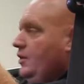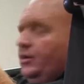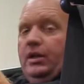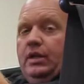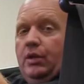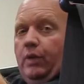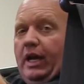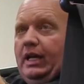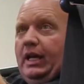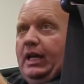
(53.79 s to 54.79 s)
There is a
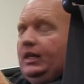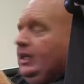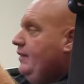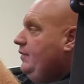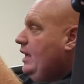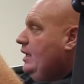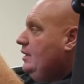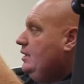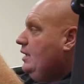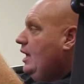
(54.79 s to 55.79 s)
right and a left
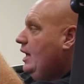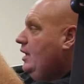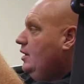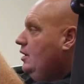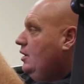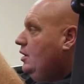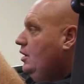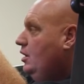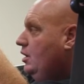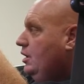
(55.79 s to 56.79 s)
hand side.
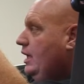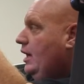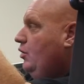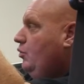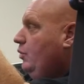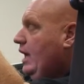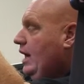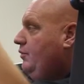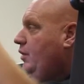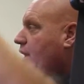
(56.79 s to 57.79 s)
Now, we
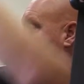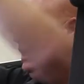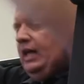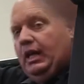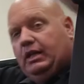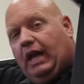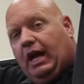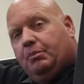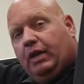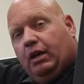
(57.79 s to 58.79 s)
have went ahead and
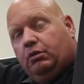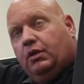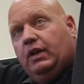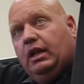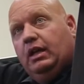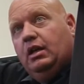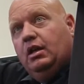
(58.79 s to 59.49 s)
tapped out the